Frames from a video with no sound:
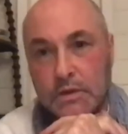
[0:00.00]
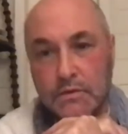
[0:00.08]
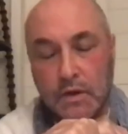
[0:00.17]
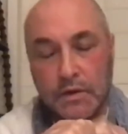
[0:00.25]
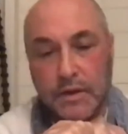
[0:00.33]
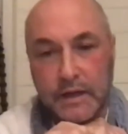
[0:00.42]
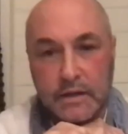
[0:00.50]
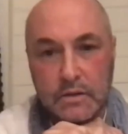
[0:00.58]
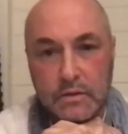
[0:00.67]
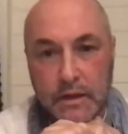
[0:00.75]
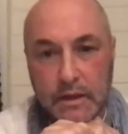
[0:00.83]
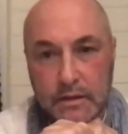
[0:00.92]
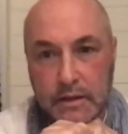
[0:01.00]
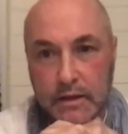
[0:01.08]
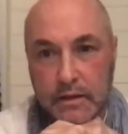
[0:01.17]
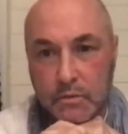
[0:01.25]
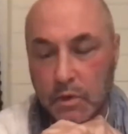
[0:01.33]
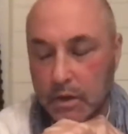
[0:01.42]
of all, thank you,
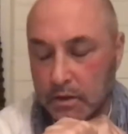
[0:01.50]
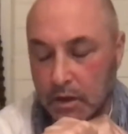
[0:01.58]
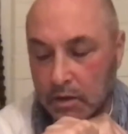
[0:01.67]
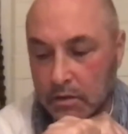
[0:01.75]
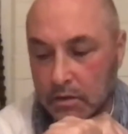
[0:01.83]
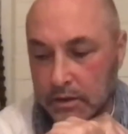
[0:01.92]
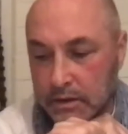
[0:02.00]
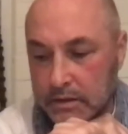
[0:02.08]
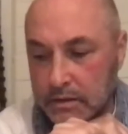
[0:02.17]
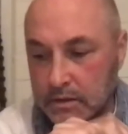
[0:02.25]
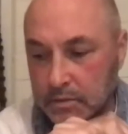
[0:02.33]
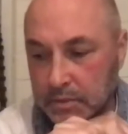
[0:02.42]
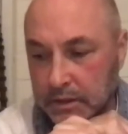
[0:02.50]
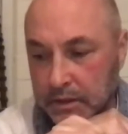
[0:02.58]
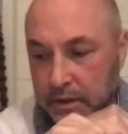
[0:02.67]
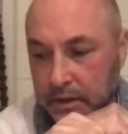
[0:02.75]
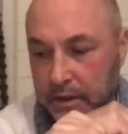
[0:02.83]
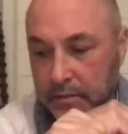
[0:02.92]
and what an honor it is to
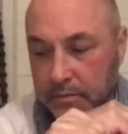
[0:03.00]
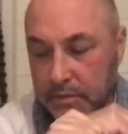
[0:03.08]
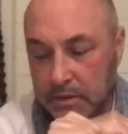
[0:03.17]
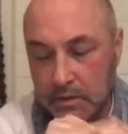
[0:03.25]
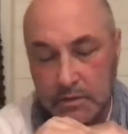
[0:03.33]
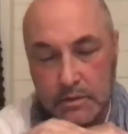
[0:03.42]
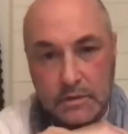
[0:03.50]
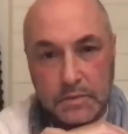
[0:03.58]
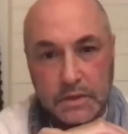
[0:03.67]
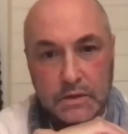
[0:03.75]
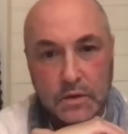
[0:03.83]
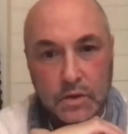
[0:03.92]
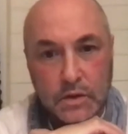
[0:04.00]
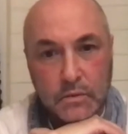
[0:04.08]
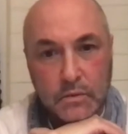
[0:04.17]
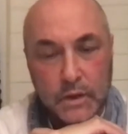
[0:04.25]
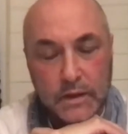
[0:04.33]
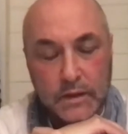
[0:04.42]
be
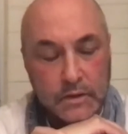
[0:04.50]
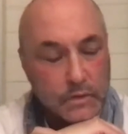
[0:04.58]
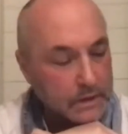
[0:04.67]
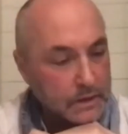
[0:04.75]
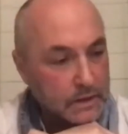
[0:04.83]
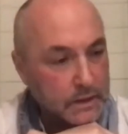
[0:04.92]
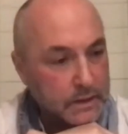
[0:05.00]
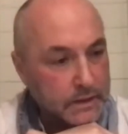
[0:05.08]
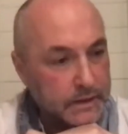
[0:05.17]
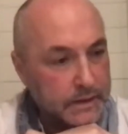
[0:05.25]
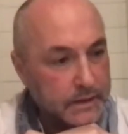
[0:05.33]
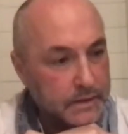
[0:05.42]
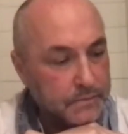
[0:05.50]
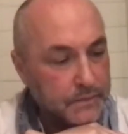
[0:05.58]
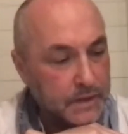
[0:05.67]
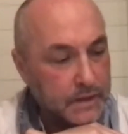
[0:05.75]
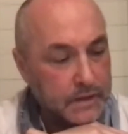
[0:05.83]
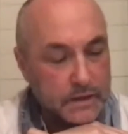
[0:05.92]
talking with you,
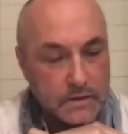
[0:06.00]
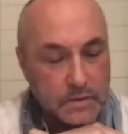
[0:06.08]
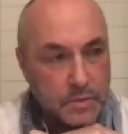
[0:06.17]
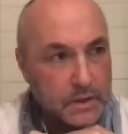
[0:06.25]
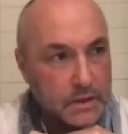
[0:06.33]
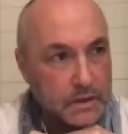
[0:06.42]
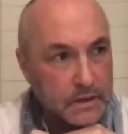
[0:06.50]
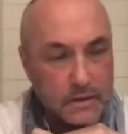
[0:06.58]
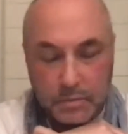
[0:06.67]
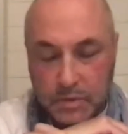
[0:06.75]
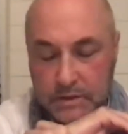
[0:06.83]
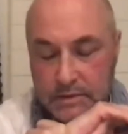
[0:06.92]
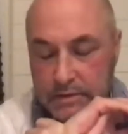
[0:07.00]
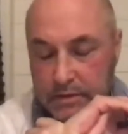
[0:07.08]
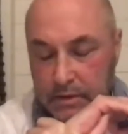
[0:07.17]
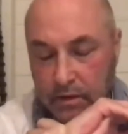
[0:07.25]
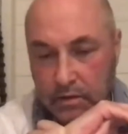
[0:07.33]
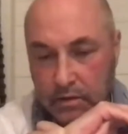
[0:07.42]
and to be in the presence
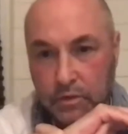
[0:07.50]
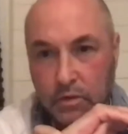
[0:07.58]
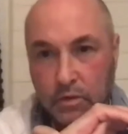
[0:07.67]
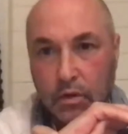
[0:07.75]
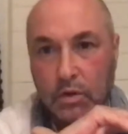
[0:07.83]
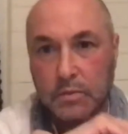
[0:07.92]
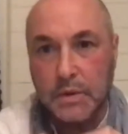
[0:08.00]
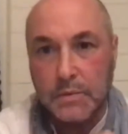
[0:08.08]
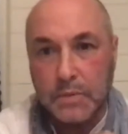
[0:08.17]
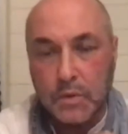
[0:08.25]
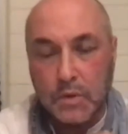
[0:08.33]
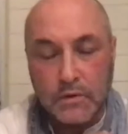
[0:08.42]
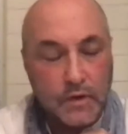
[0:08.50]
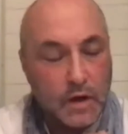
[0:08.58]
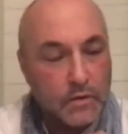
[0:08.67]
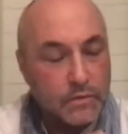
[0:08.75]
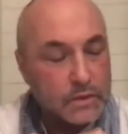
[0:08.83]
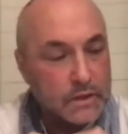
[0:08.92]
of all the people who are
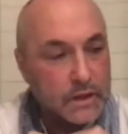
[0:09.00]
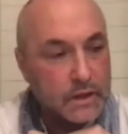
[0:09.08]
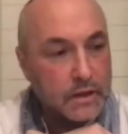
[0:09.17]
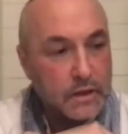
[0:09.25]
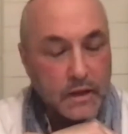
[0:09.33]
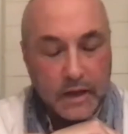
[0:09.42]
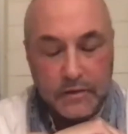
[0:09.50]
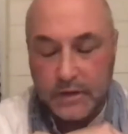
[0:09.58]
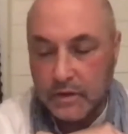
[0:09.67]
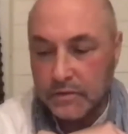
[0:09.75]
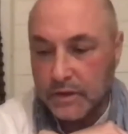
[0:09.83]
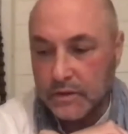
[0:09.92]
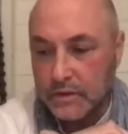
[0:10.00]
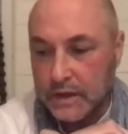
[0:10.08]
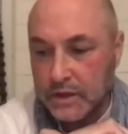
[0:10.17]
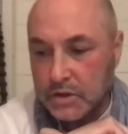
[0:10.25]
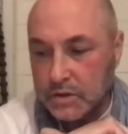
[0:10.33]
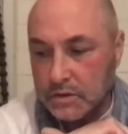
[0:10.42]
involved with the Havel
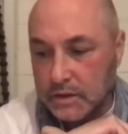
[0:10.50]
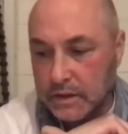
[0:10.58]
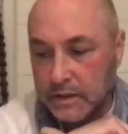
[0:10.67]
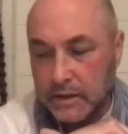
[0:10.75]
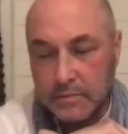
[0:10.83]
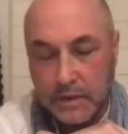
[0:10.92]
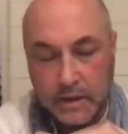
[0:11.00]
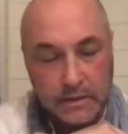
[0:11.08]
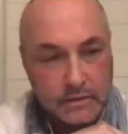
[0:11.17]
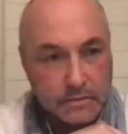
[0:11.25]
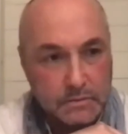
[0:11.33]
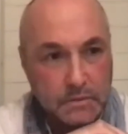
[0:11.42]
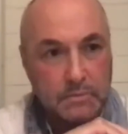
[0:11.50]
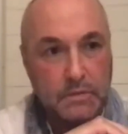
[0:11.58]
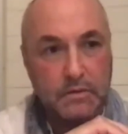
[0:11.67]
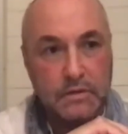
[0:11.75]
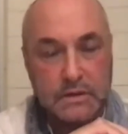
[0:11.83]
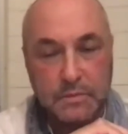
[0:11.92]
Foundation, and my
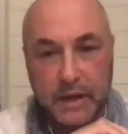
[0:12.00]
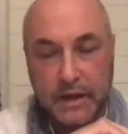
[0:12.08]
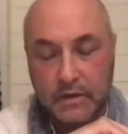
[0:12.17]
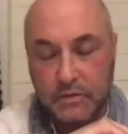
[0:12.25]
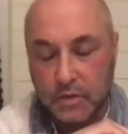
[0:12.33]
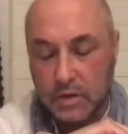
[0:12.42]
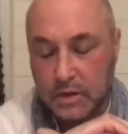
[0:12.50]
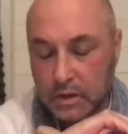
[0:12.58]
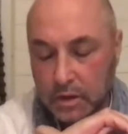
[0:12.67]
respect for